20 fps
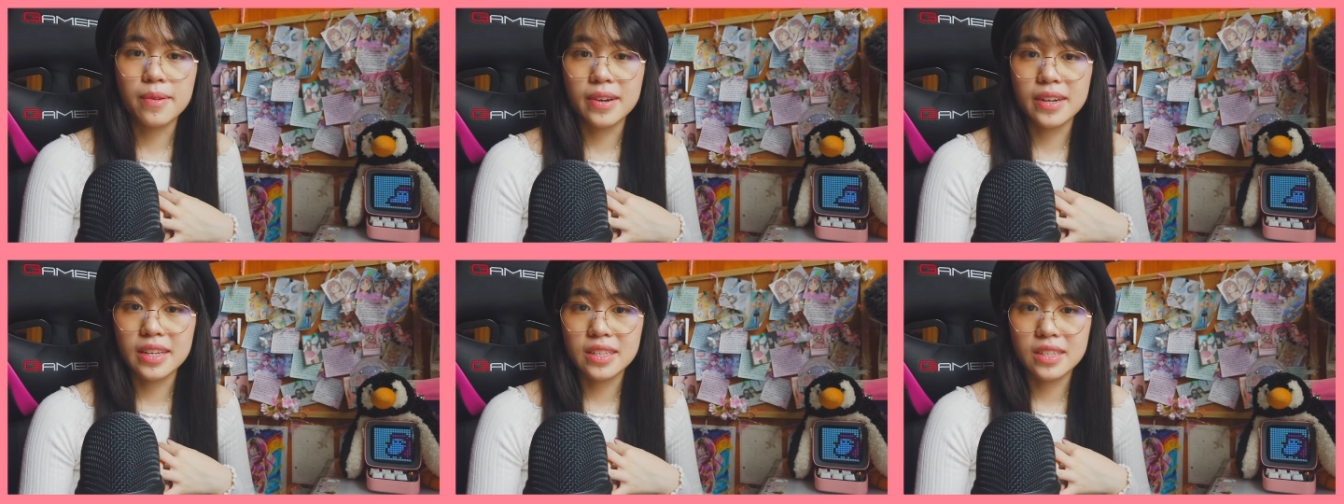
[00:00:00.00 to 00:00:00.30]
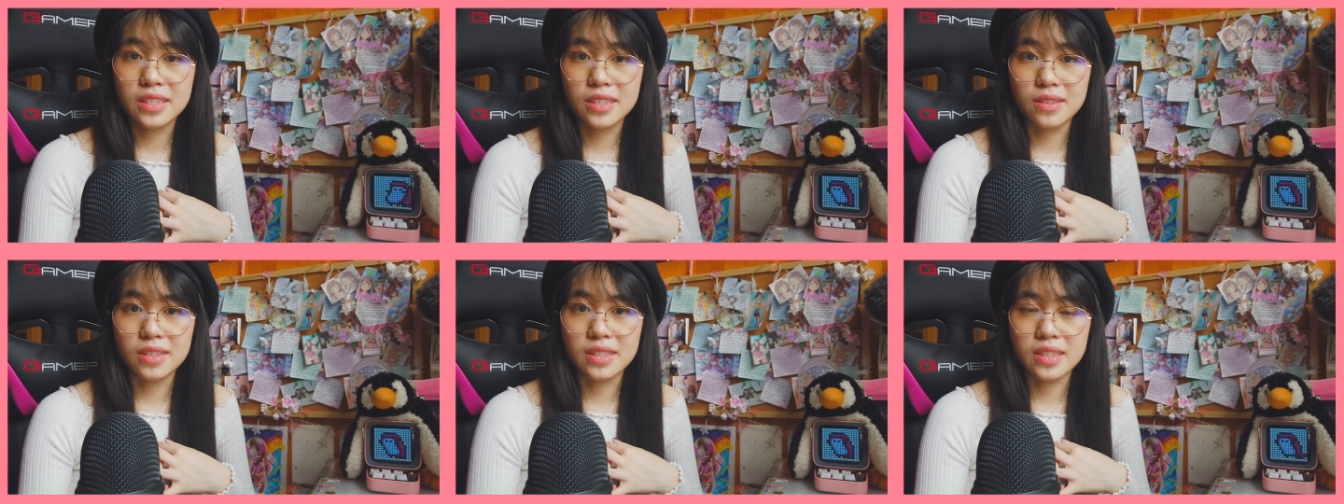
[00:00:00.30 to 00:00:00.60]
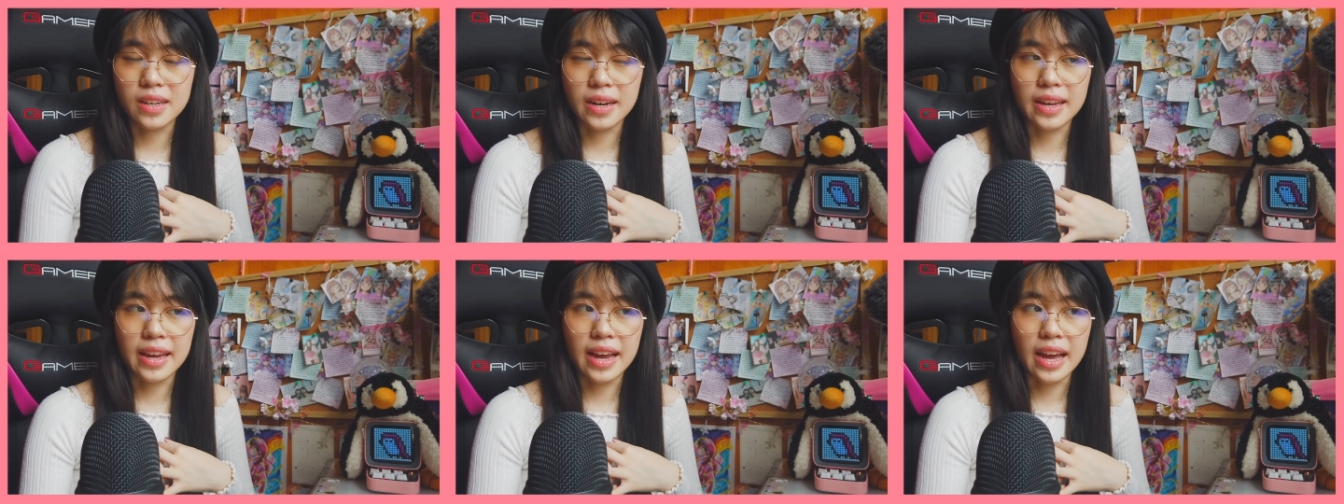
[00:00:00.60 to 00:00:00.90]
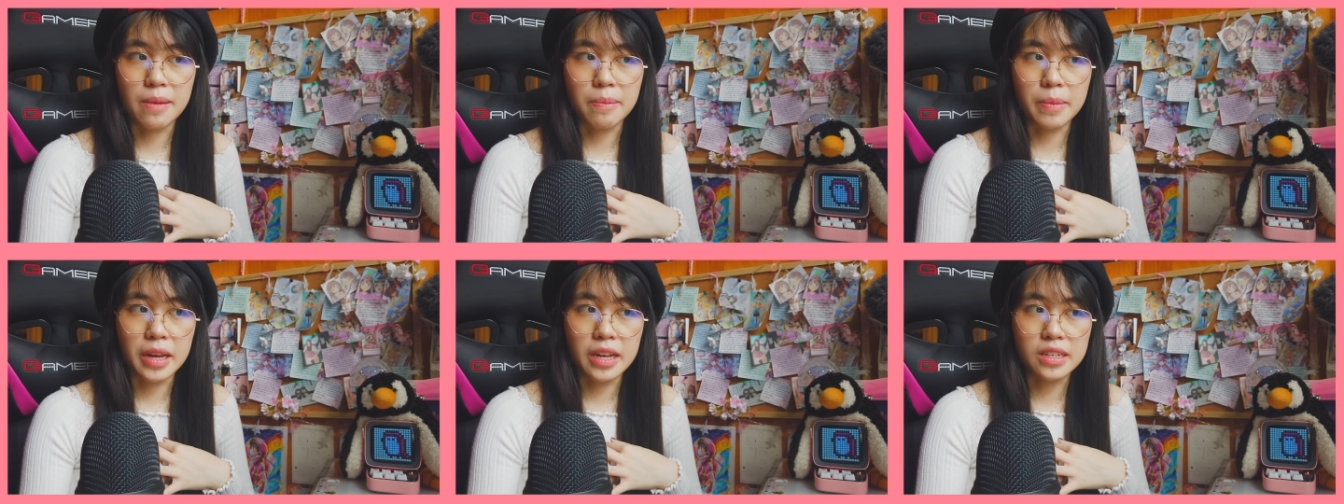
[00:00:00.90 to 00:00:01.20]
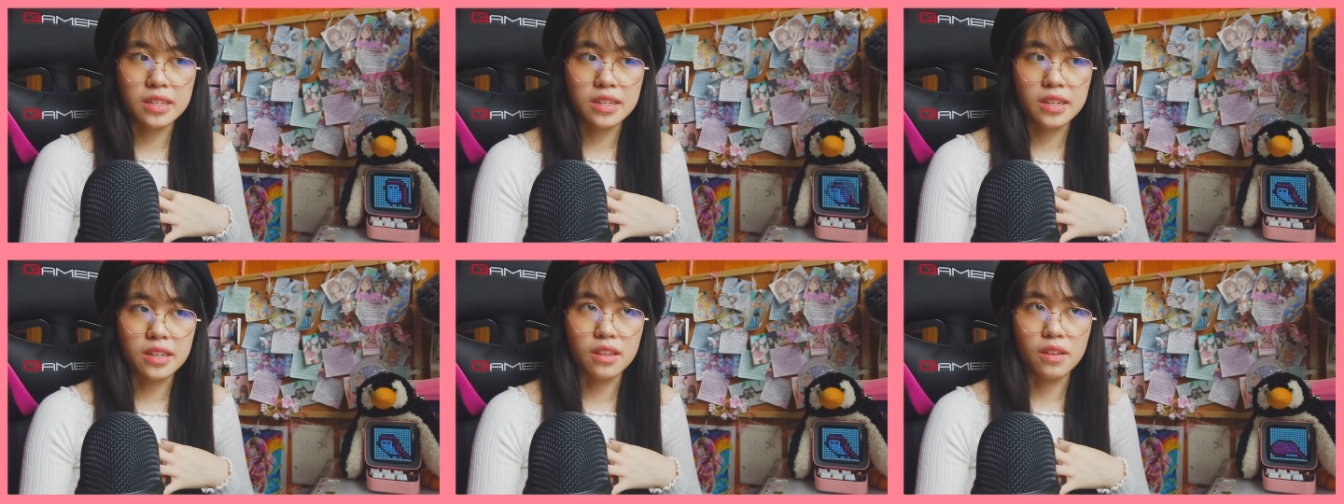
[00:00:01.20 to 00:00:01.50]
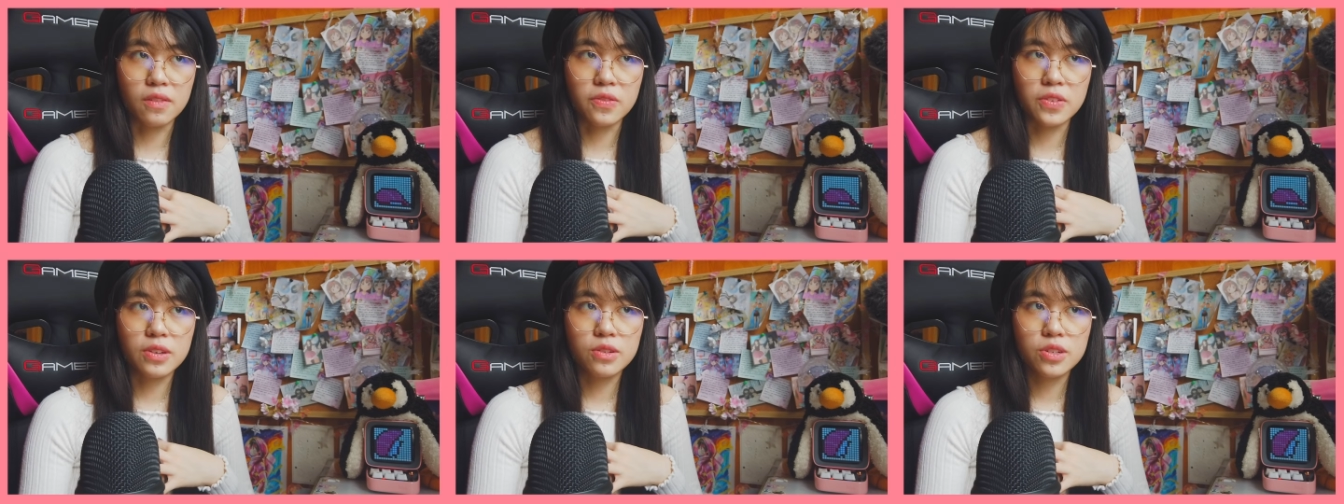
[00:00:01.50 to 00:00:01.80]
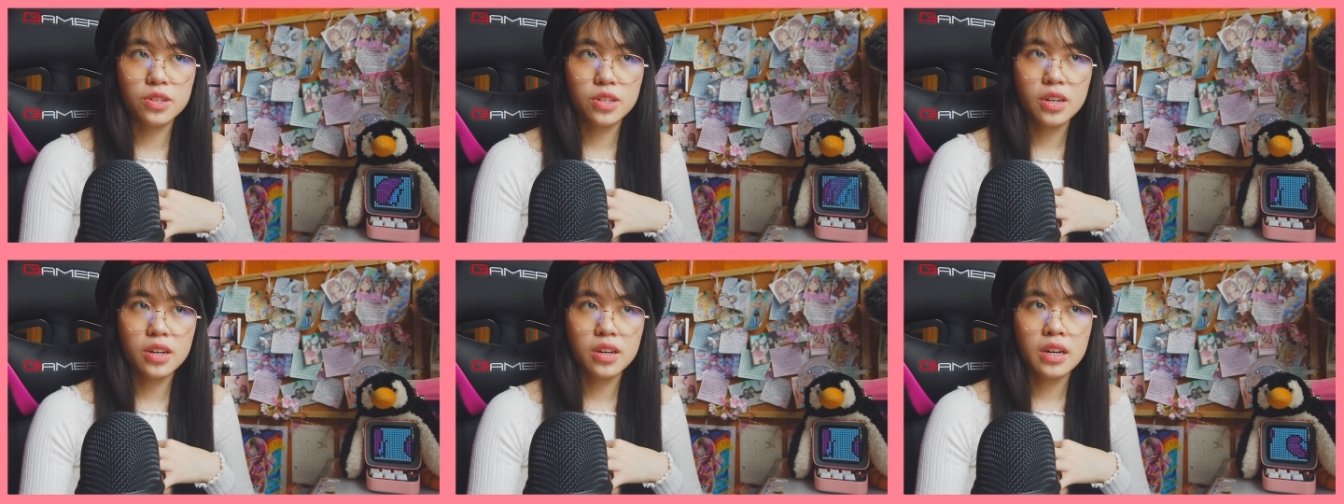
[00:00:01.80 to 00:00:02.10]
wanted to study animation in the
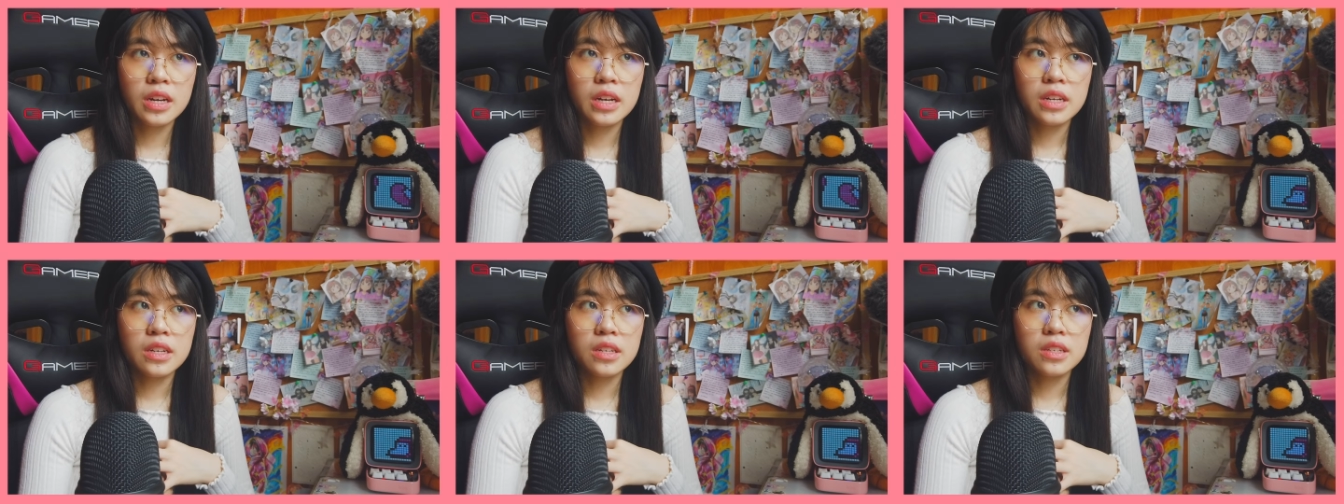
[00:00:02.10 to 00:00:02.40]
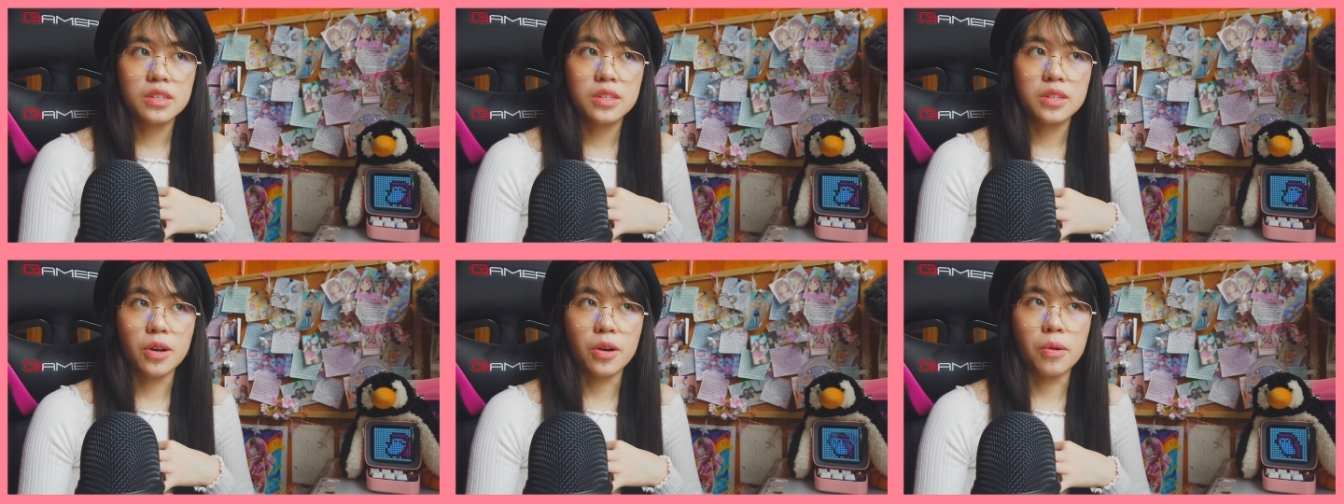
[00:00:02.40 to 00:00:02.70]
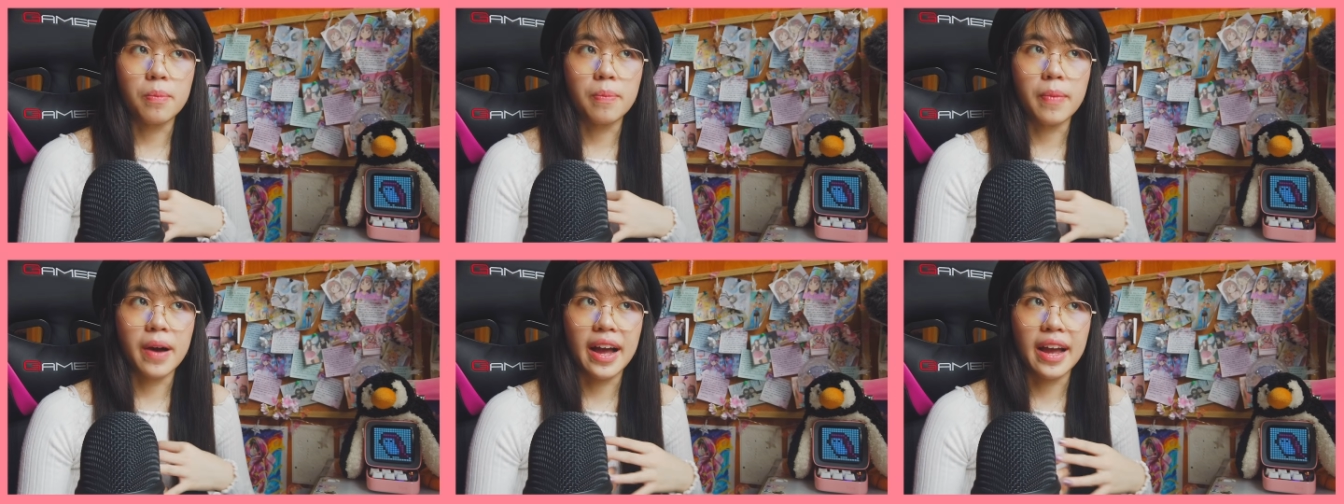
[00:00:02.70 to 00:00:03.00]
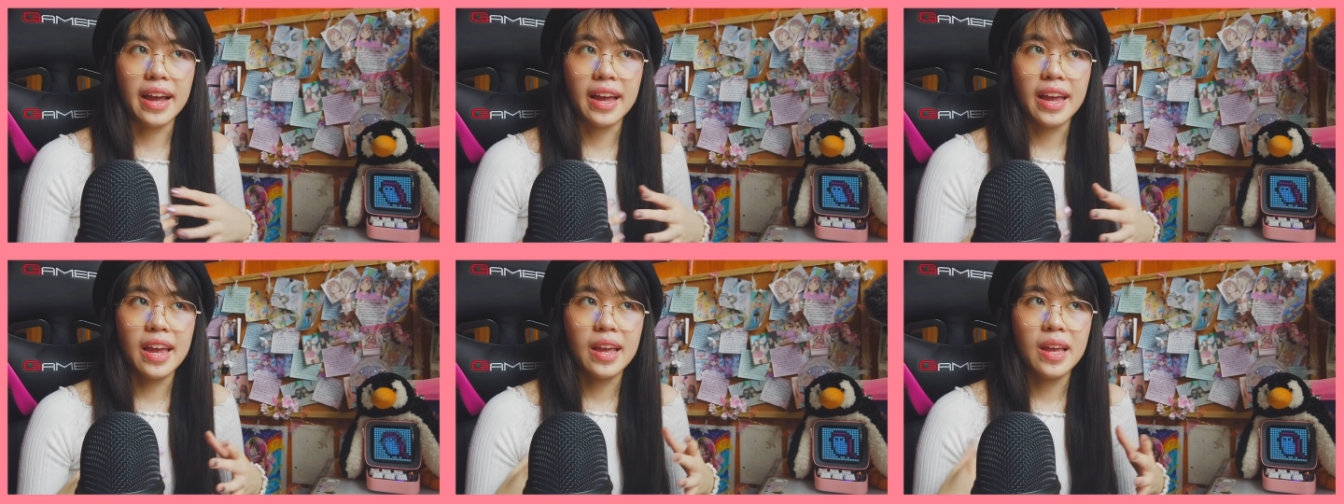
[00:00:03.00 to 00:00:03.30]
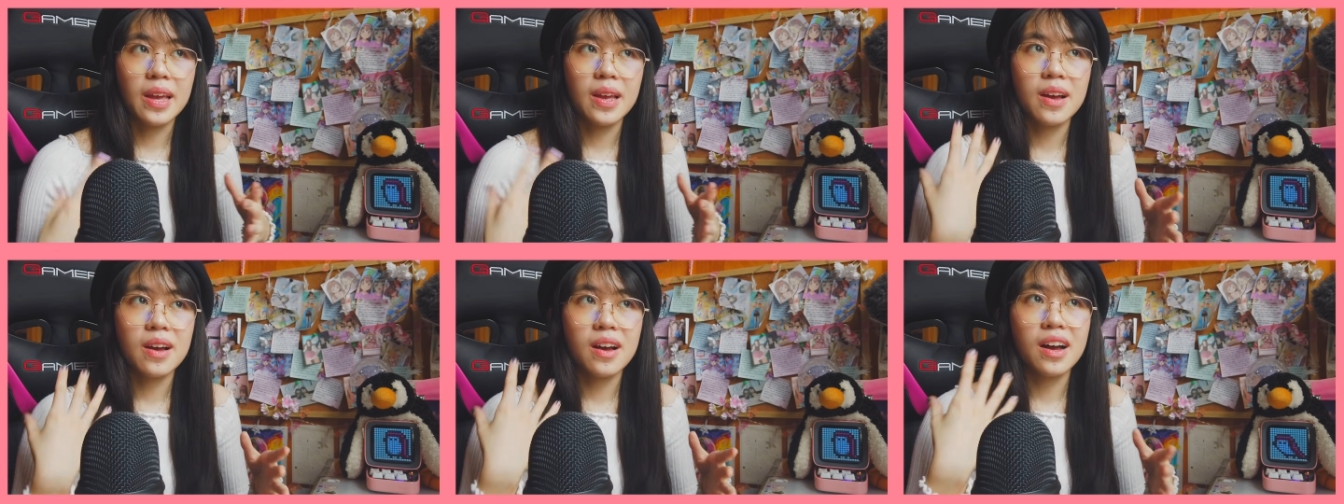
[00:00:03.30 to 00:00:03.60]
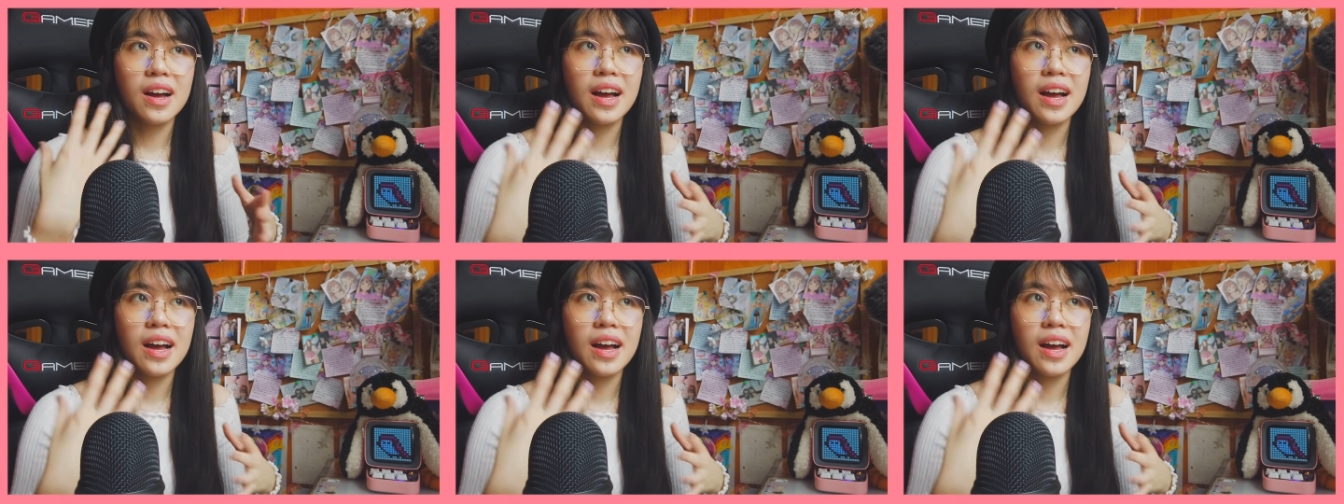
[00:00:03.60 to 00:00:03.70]
future, so my